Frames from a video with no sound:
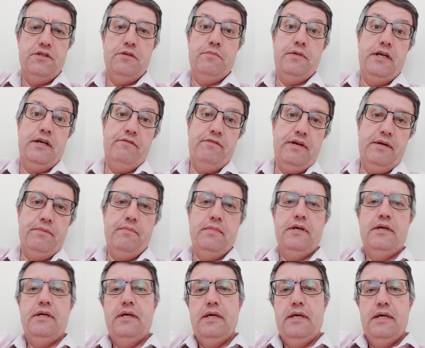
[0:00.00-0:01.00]
to make them
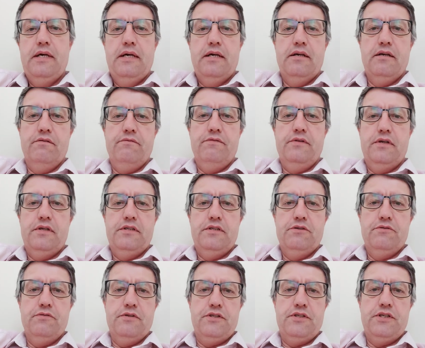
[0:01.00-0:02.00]
convert to
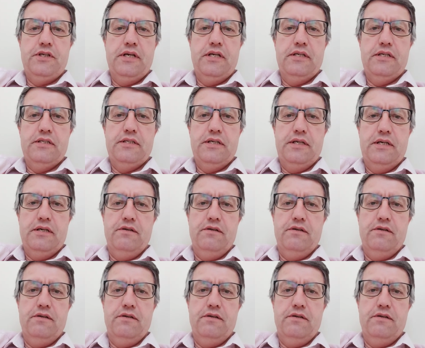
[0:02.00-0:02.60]
Christianity.